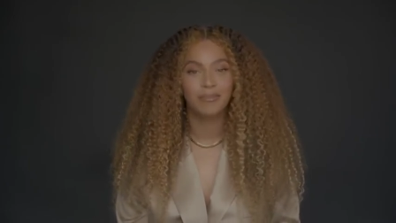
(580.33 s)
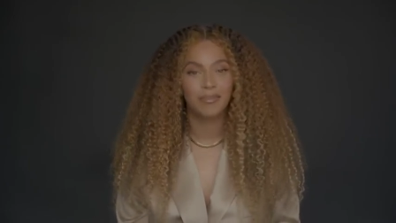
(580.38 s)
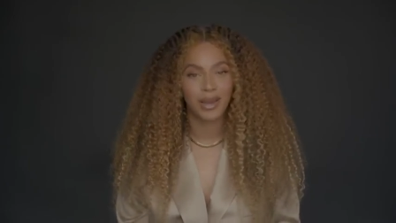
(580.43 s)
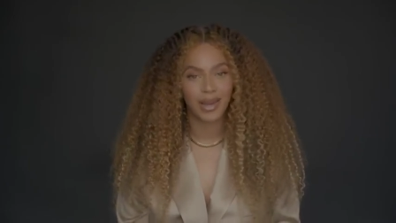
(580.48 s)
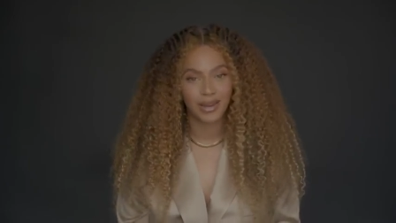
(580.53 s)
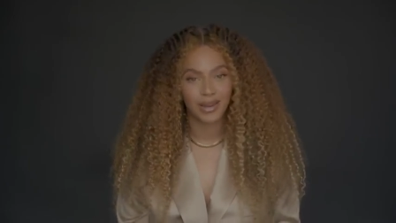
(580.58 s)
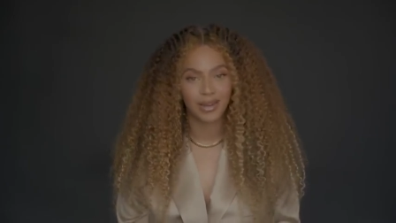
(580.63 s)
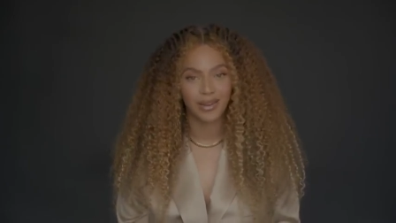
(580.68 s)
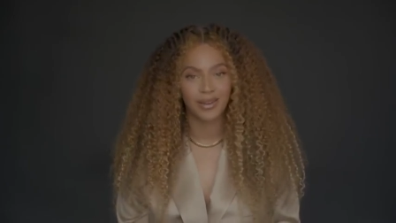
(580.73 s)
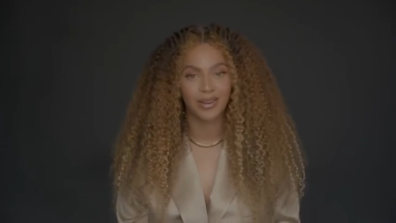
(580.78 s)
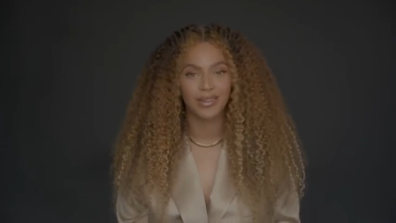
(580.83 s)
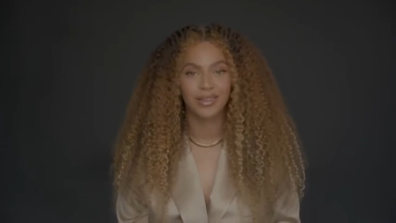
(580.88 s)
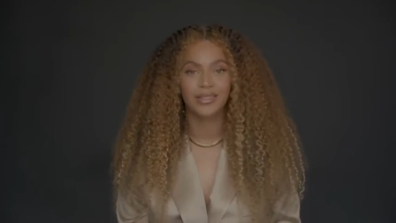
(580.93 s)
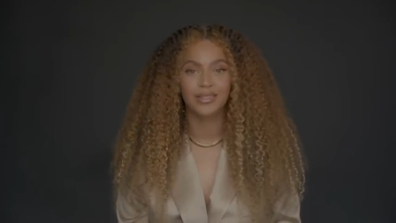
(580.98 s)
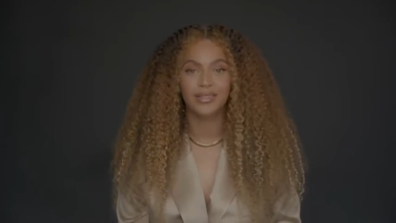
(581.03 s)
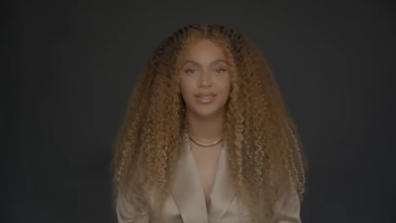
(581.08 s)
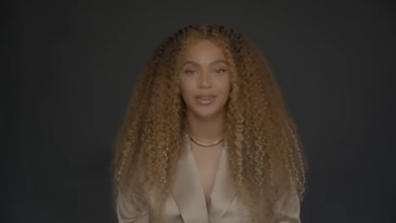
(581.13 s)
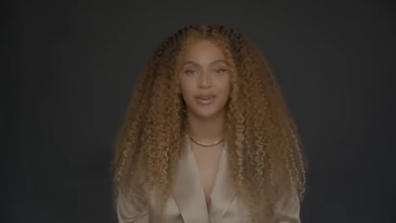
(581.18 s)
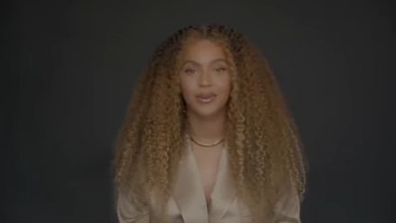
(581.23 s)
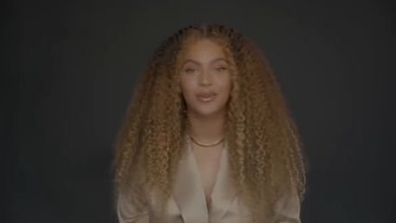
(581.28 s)
betting on
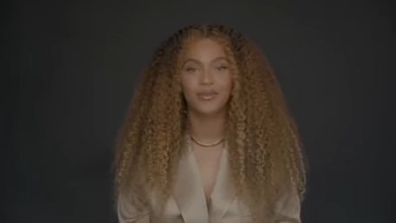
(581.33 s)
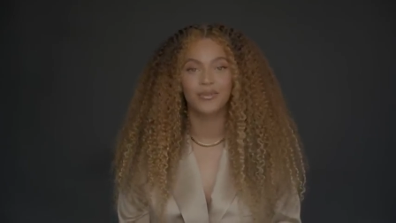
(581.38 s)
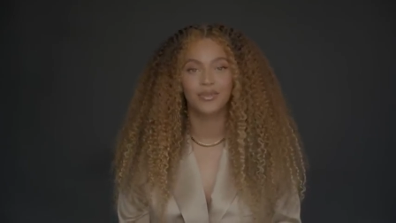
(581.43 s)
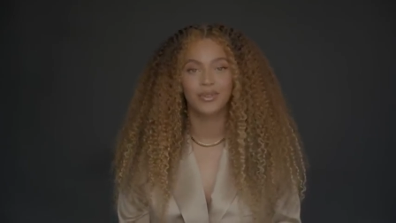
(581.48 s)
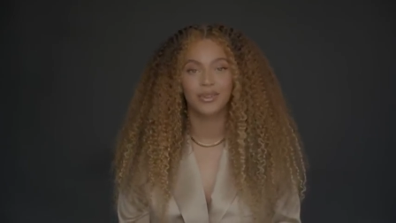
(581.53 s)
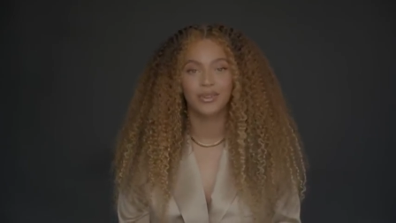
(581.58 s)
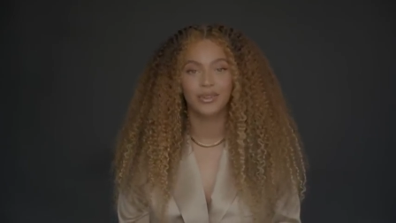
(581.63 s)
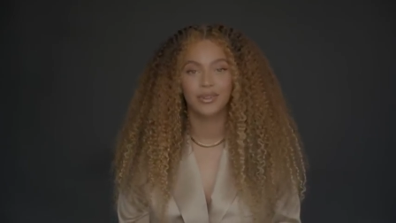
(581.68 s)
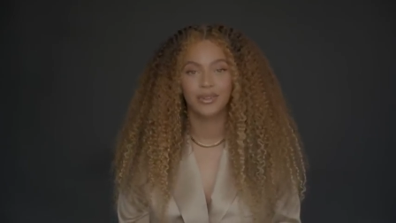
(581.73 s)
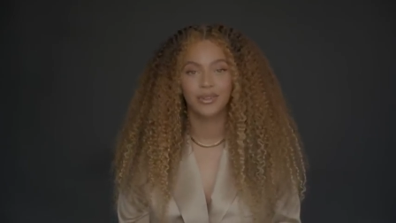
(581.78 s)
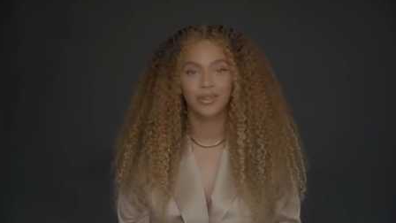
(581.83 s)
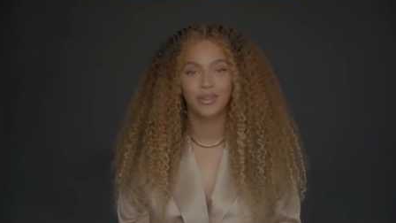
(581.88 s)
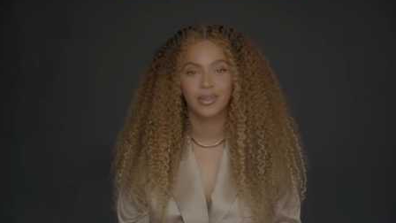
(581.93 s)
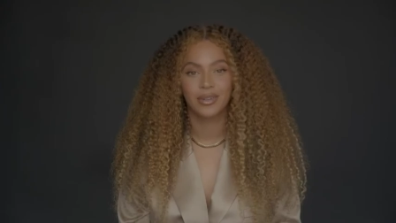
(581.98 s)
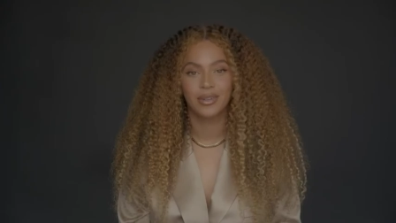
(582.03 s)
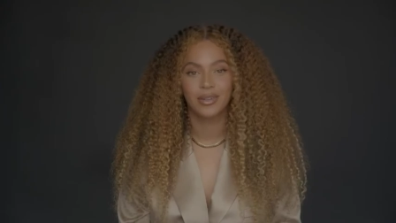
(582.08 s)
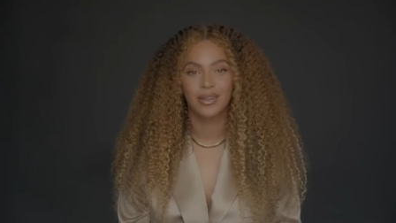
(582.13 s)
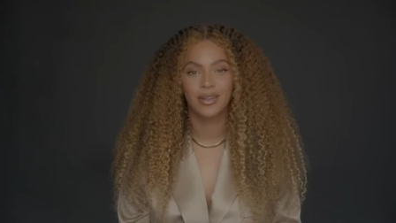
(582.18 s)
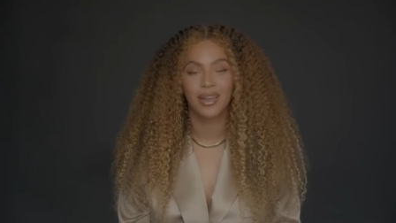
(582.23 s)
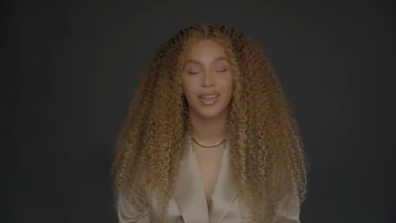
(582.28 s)
yourself.
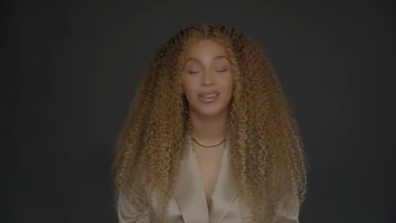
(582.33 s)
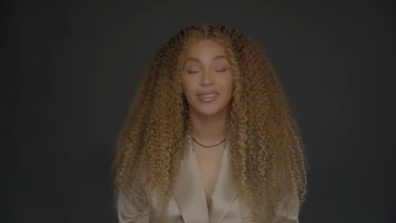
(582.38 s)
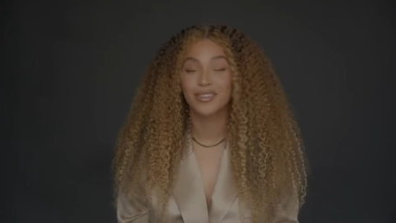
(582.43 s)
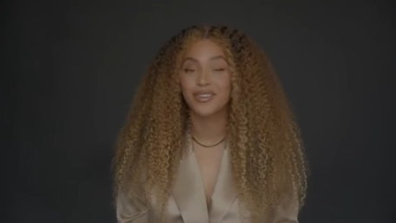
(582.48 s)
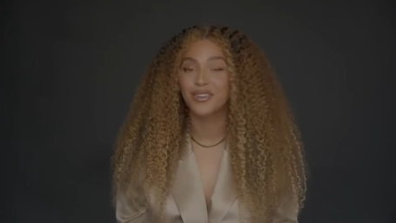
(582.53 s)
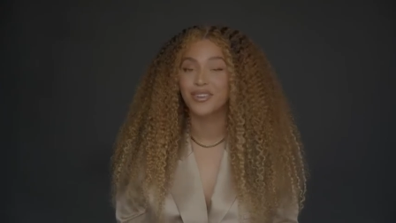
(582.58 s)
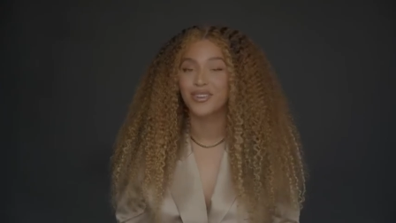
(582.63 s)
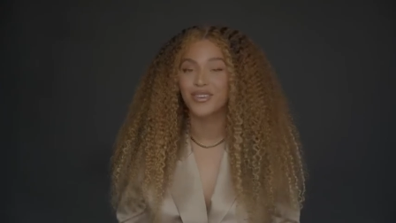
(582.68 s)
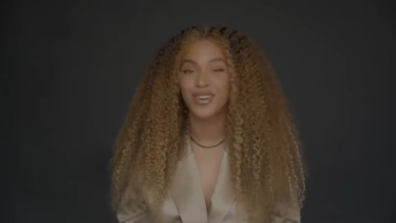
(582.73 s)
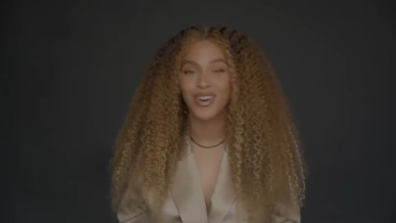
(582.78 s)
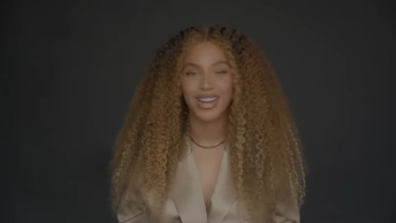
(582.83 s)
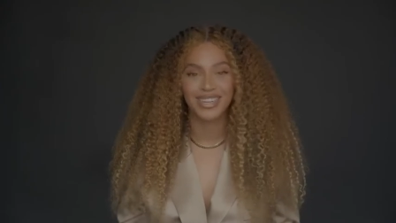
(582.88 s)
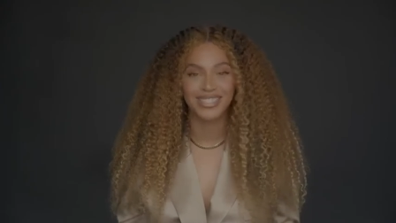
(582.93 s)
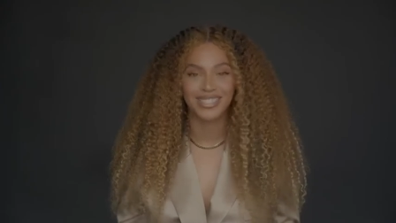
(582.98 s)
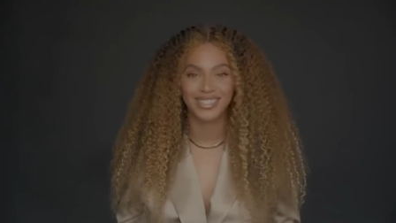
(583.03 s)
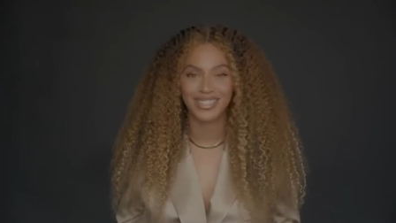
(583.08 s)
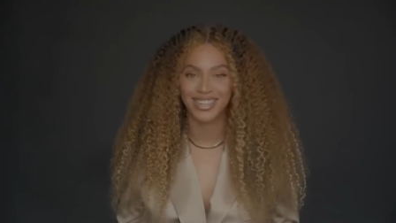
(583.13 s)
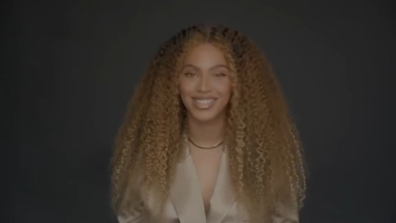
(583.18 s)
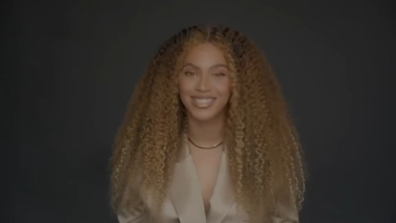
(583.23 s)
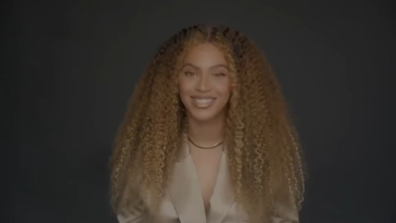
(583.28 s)
And
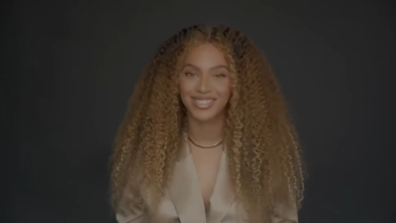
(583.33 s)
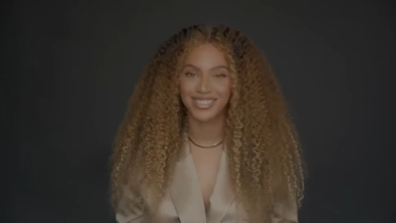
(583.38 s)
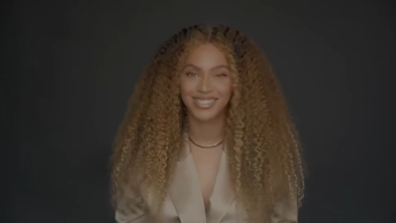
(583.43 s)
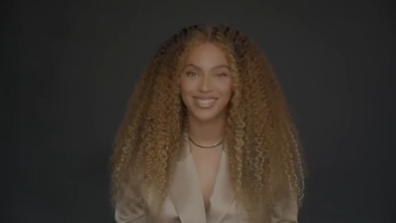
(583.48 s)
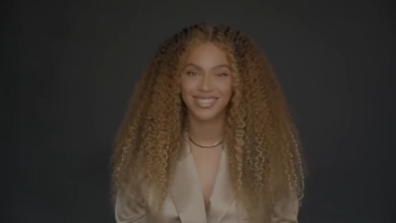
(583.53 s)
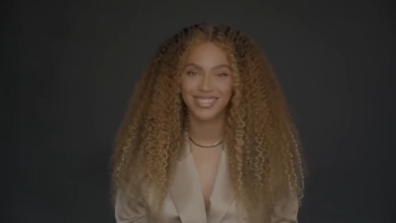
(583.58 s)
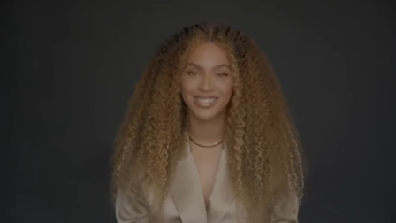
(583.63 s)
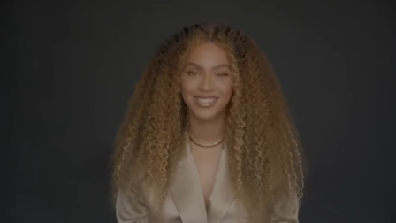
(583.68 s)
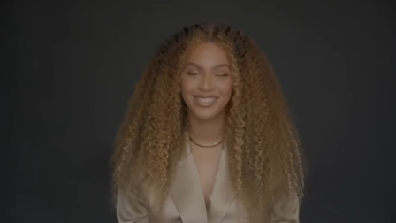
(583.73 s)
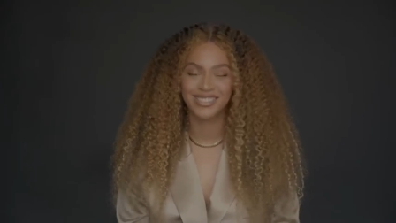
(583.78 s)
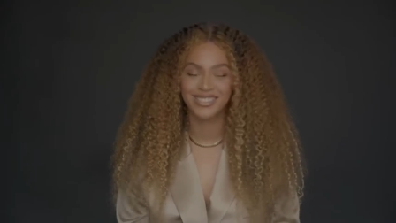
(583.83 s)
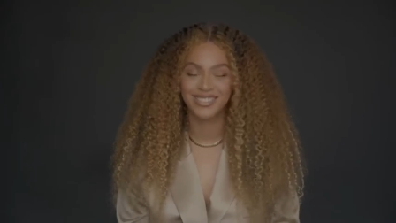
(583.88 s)
congratulations.